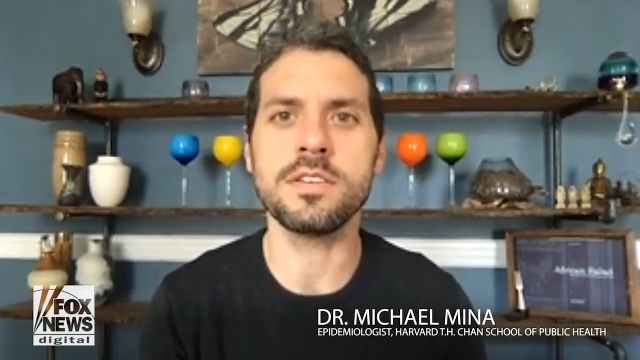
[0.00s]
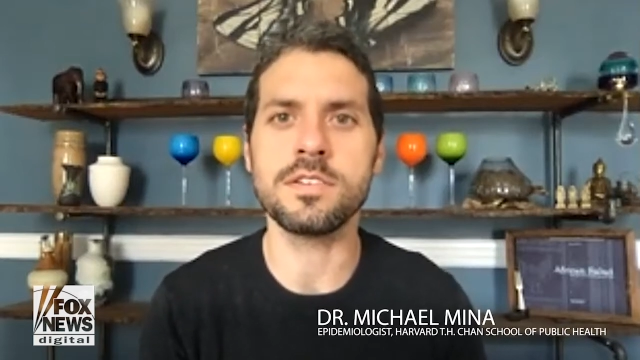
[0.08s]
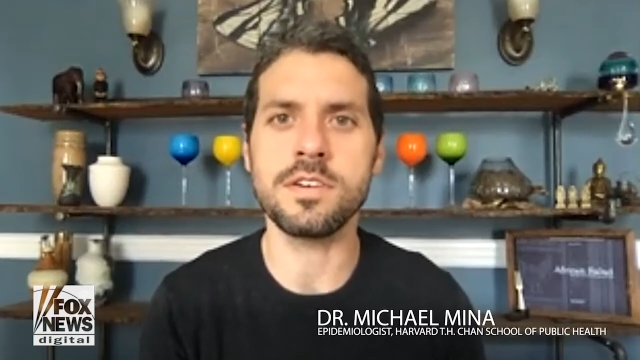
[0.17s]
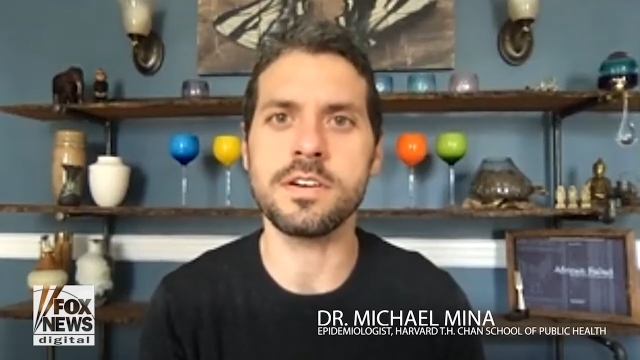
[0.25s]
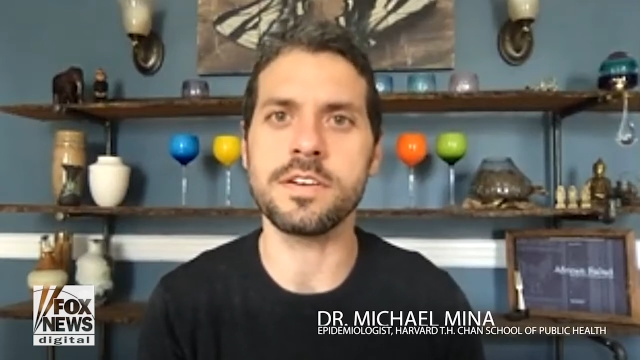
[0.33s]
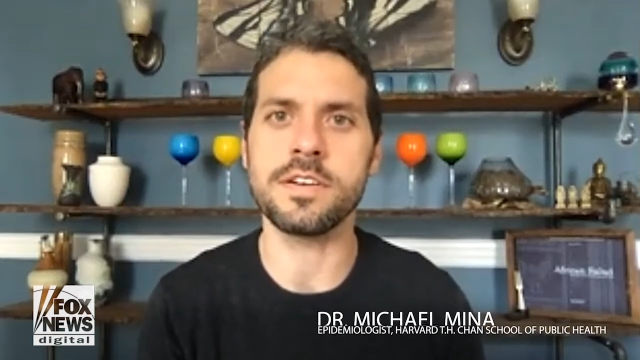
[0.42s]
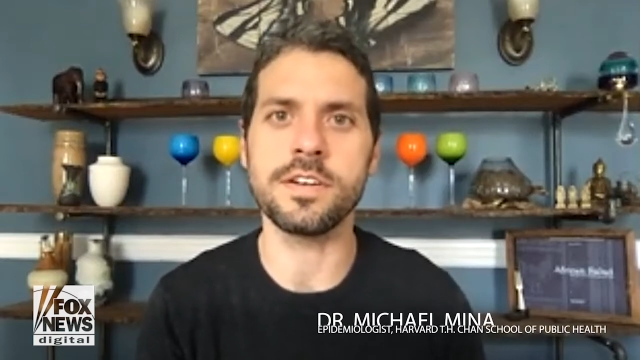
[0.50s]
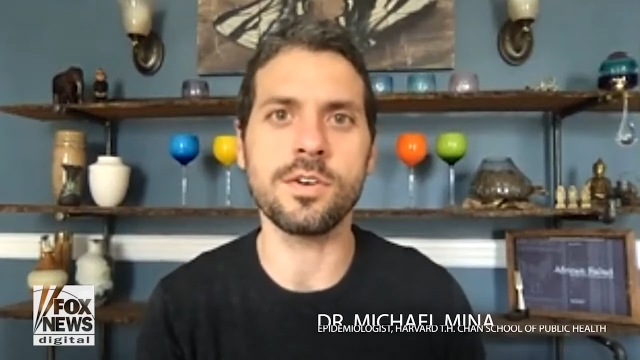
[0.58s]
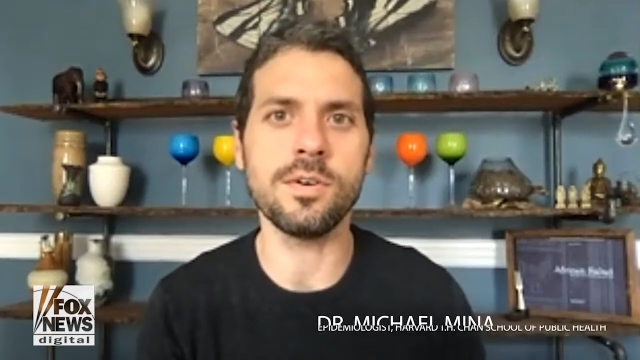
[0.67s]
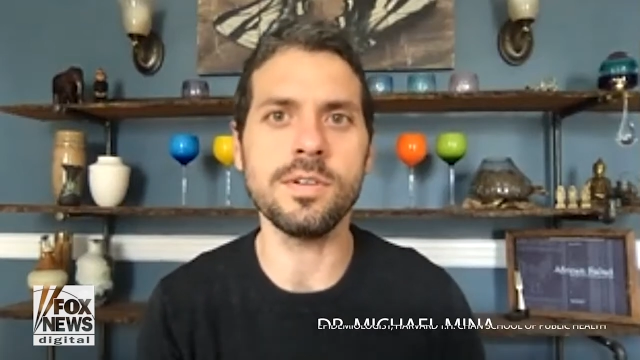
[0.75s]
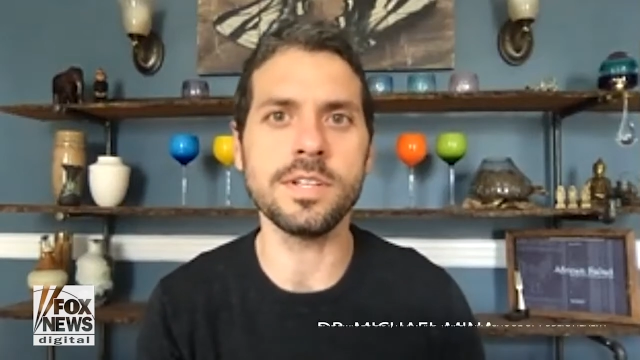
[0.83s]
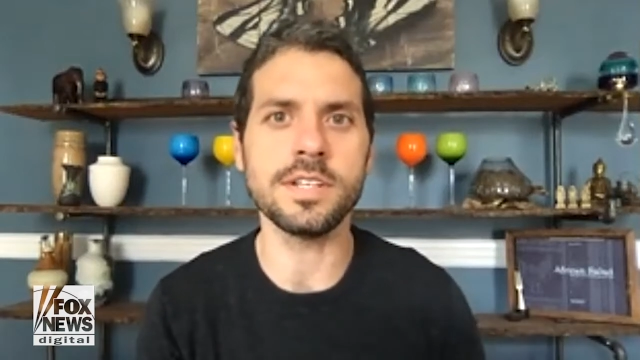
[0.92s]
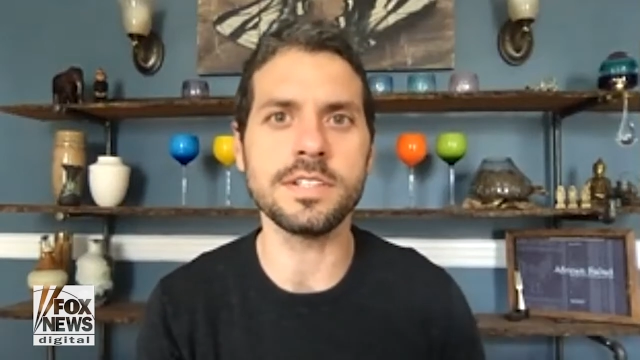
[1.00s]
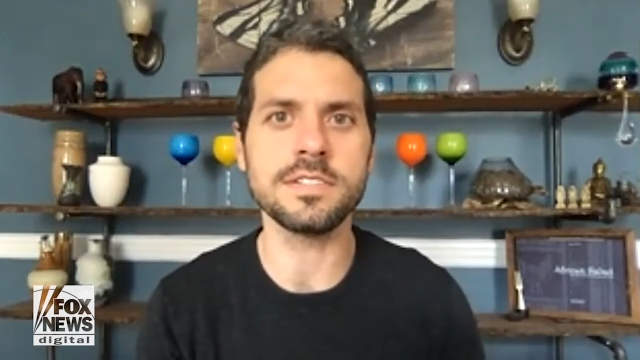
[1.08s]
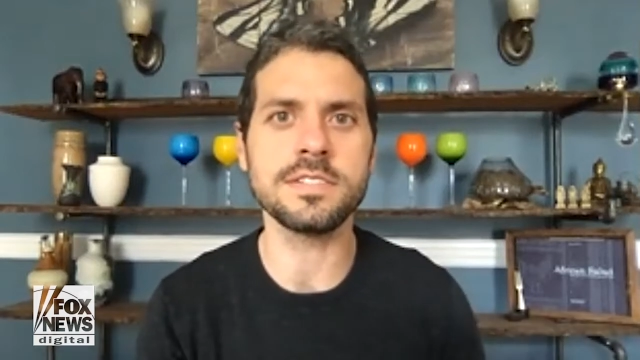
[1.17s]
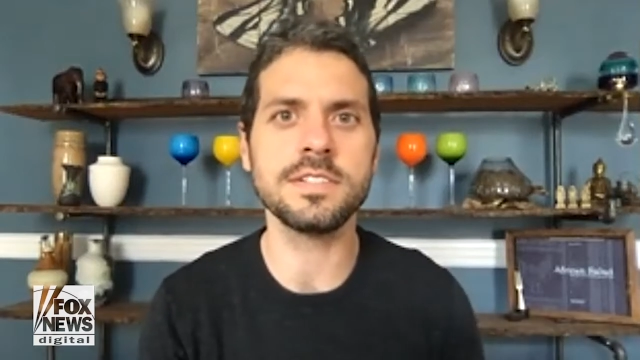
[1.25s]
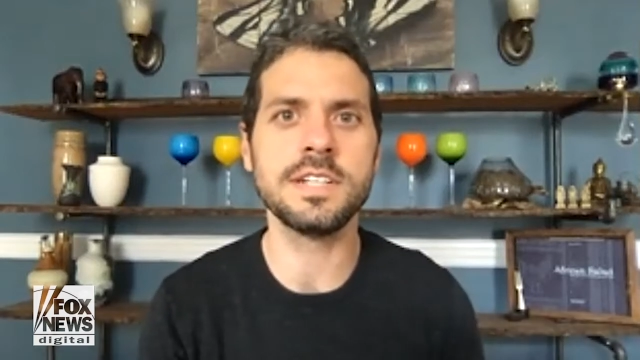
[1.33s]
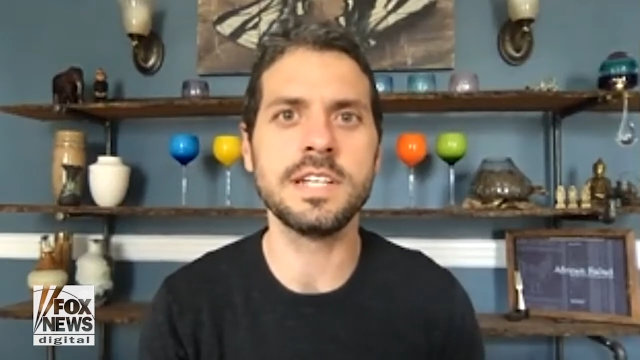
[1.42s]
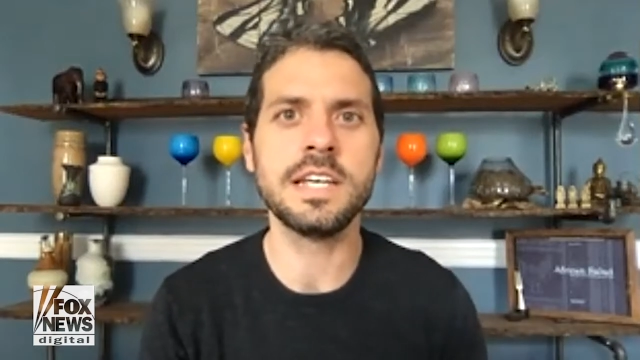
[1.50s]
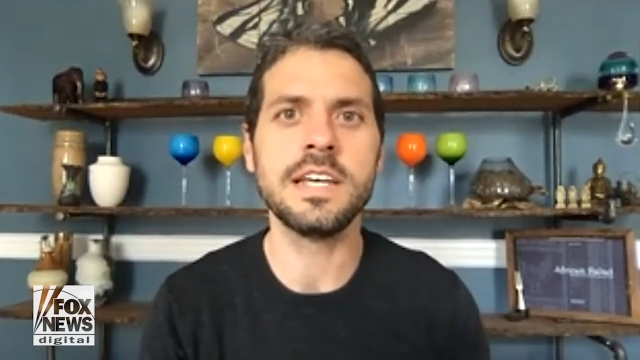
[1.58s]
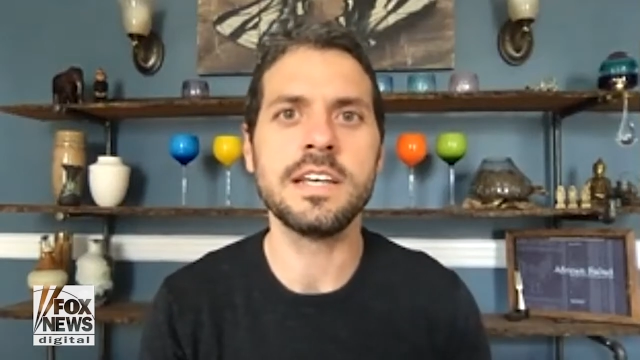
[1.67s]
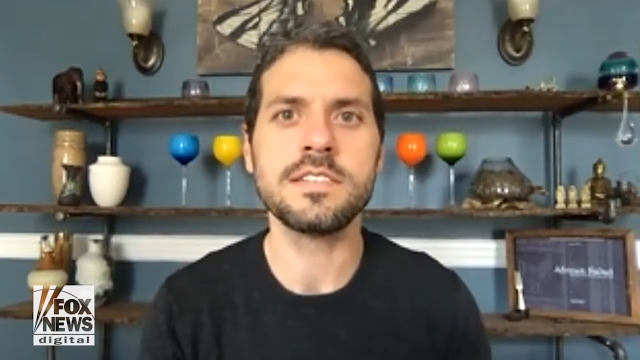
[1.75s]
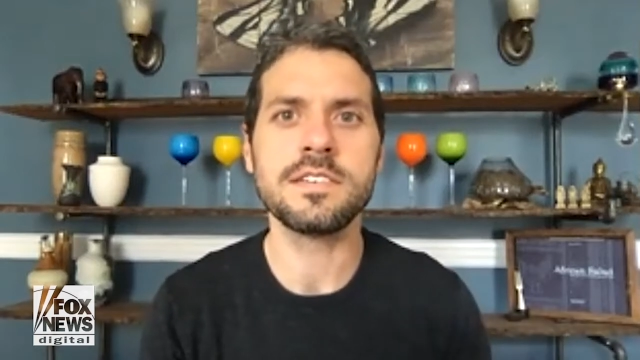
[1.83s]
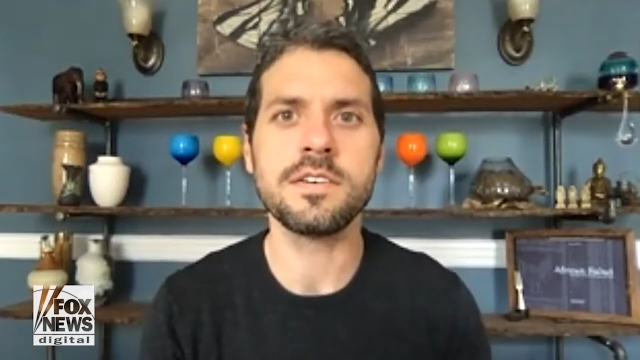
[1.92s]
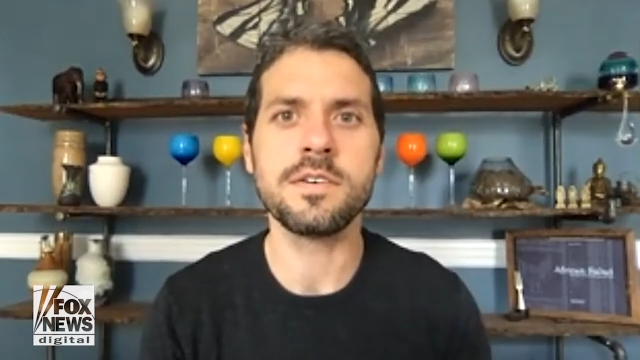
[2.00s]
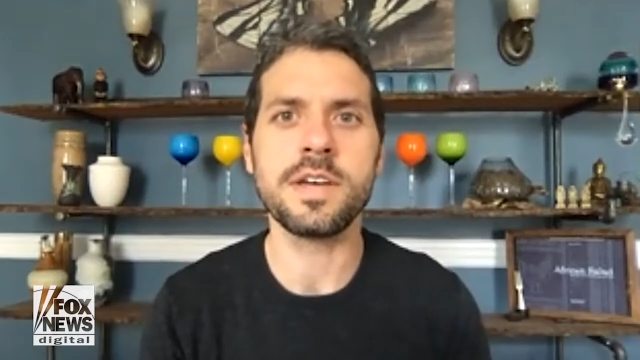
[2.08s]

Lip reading: target goal is. So